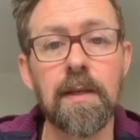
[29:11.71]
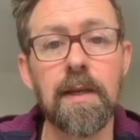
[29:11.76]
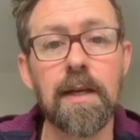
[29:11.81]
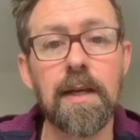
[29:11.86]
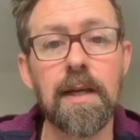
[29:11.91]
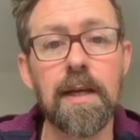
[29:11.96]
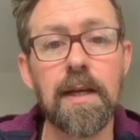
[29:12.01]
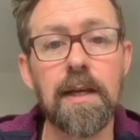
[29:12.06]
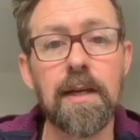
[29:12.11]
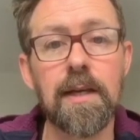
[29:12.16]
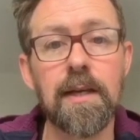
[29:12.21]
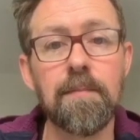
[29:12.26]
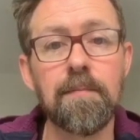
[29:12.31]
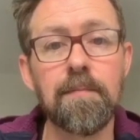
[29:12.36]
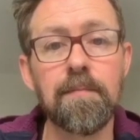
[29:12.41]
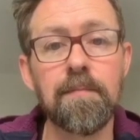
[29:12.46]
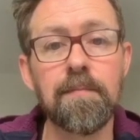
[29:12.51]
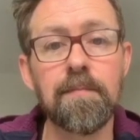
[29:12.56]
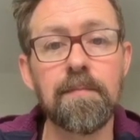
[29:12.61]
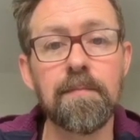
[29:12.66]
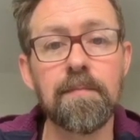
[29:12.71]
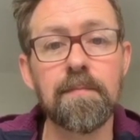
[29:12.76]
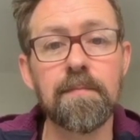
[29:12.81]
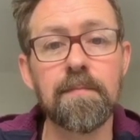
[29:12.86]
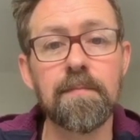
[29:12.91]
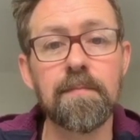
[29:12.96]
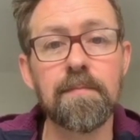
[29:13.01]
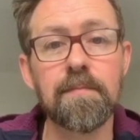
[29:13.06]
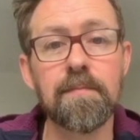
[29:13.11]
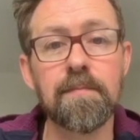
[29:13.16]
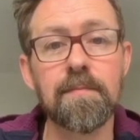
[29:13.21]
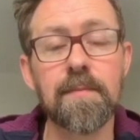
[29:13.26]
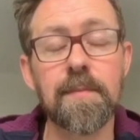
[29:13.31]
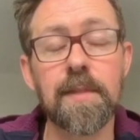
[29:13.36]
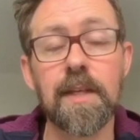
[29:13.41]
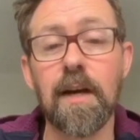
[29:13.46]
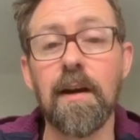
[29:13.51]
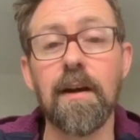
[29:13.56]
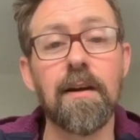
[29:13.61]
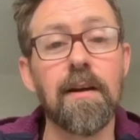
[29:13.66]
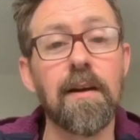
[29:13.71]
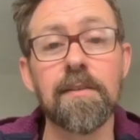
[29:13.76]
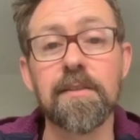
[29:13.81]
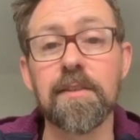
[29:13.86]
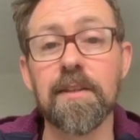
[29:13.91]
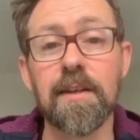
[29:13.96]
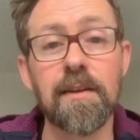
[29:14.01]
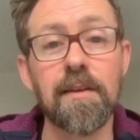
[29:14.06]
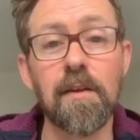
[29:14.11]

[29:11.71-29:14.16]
don't know,